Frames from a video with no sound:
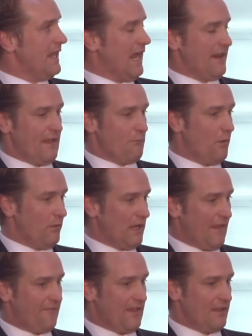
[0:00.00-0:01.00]
And they won't
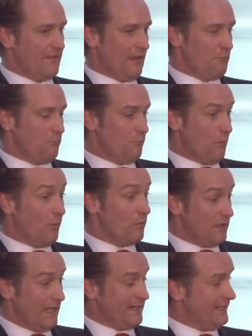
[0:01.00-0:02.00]
let